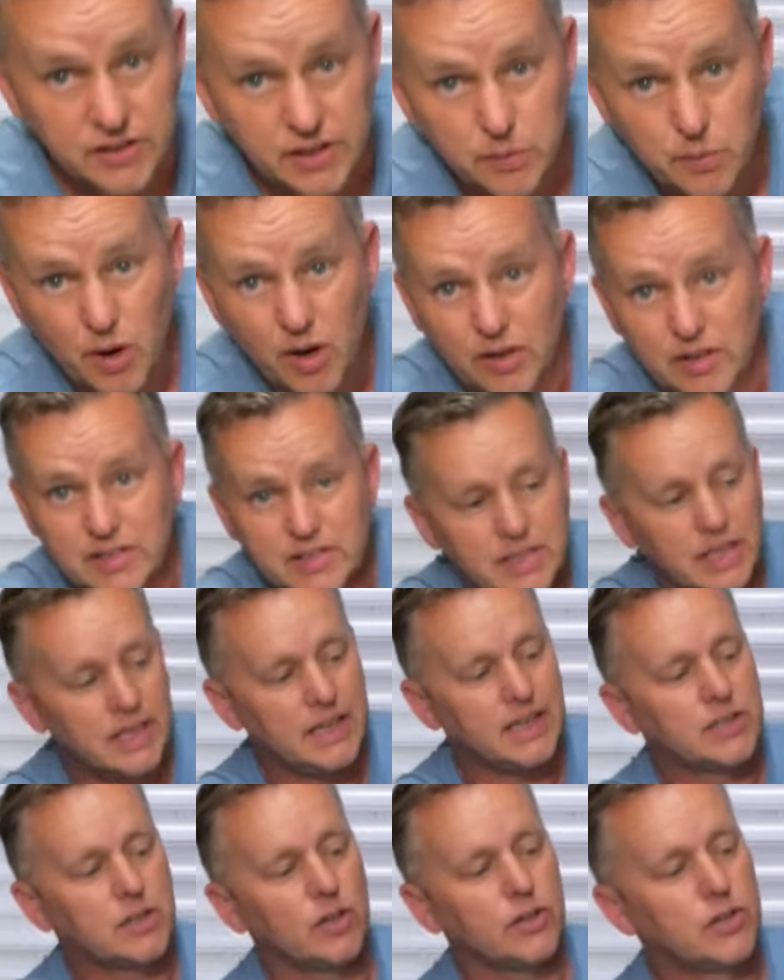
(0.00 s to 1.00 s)
thing we're going to see
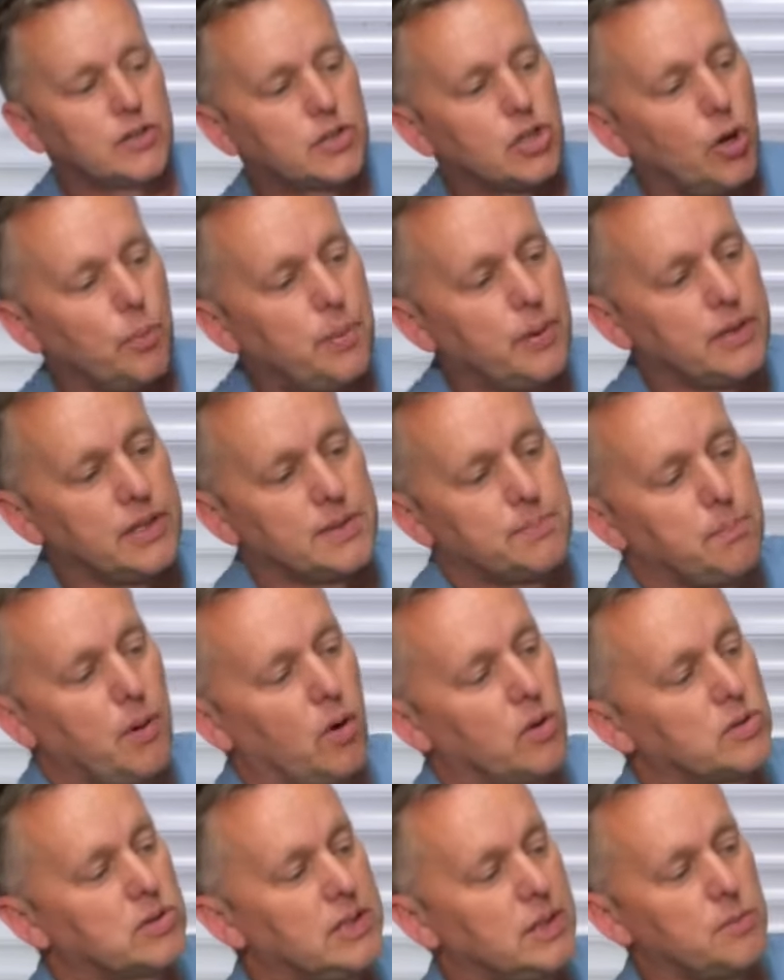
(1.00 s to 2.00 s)
is on the top of this
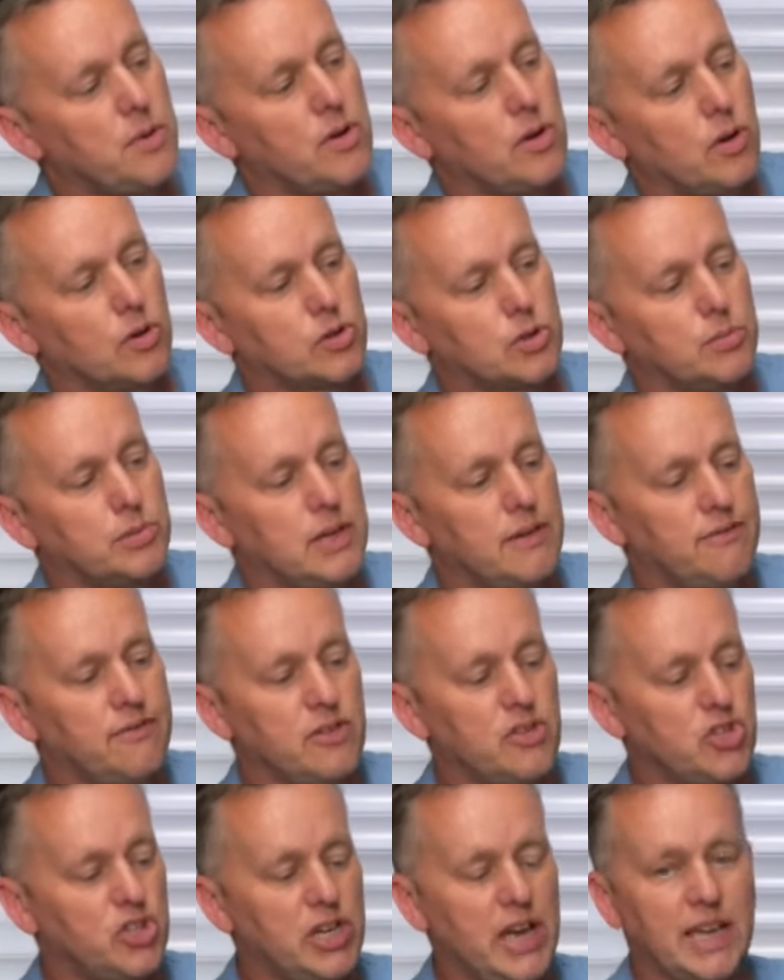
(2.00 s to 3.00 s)
box lid, we've got some
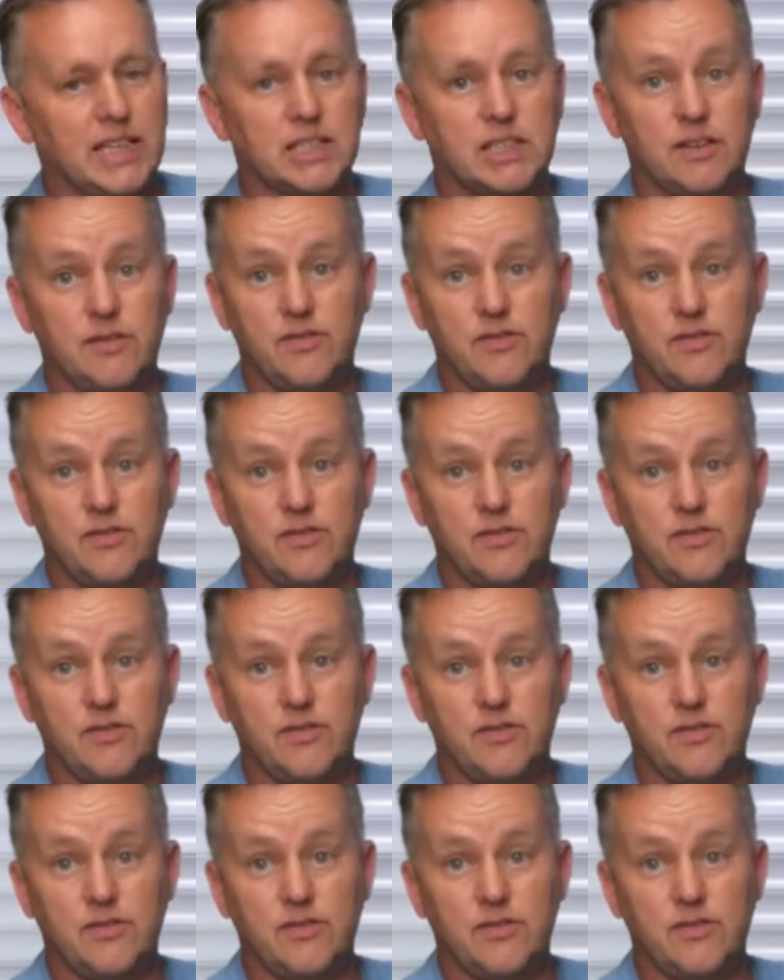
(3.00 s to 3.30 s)
different jets.